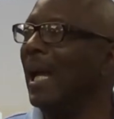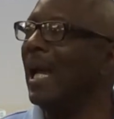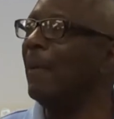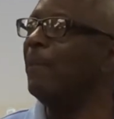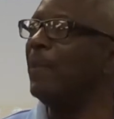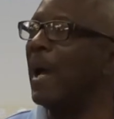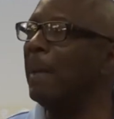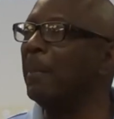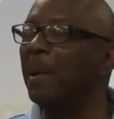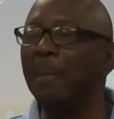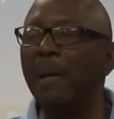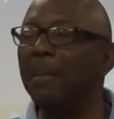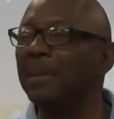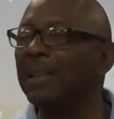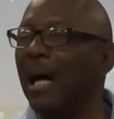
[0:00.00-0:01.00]
And family
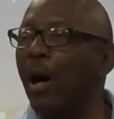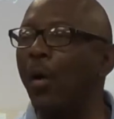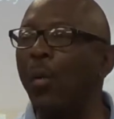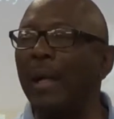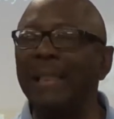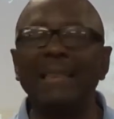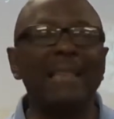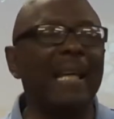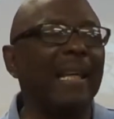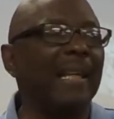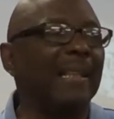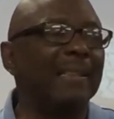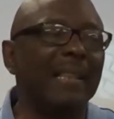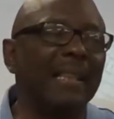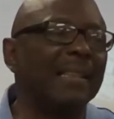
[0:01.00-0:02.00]
members always say
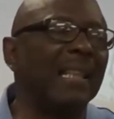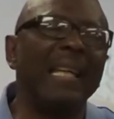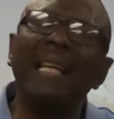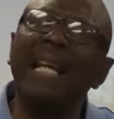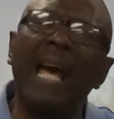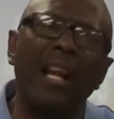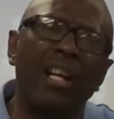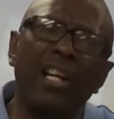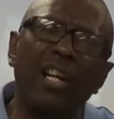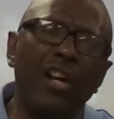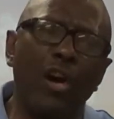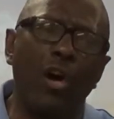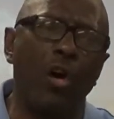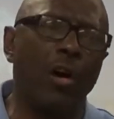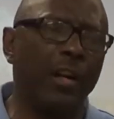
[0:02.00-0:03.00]
this. They say, he got a
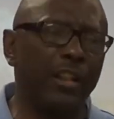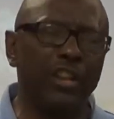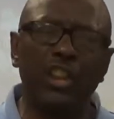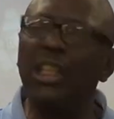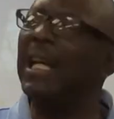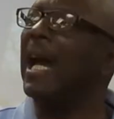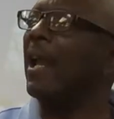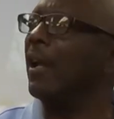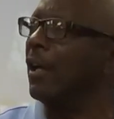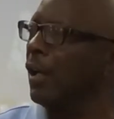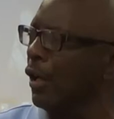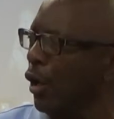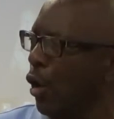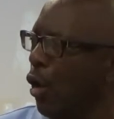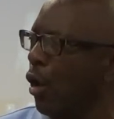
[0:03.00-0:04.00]
good heart and she got a
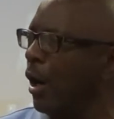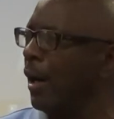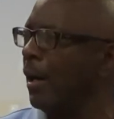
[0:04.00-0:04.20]
good heart.